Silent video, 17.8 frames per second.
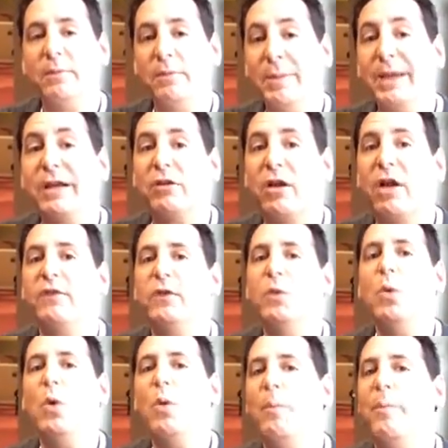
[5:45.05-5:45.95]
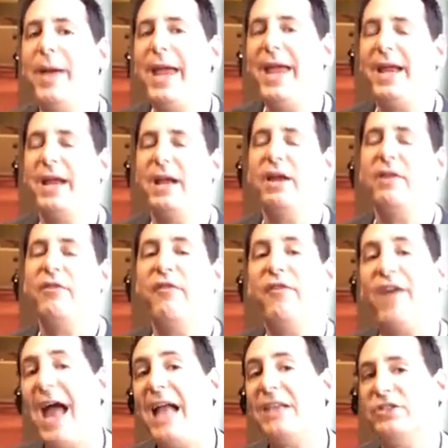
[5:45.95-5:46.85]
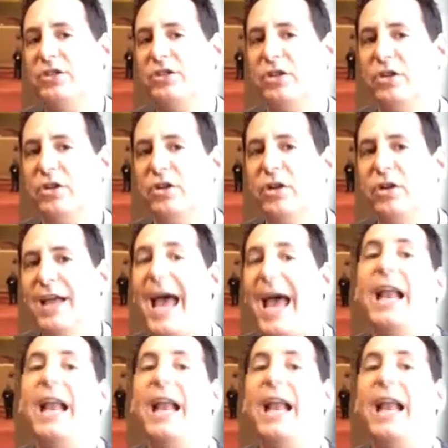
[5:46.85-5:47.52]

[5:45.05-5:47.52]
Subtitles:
bigger oven will bake faster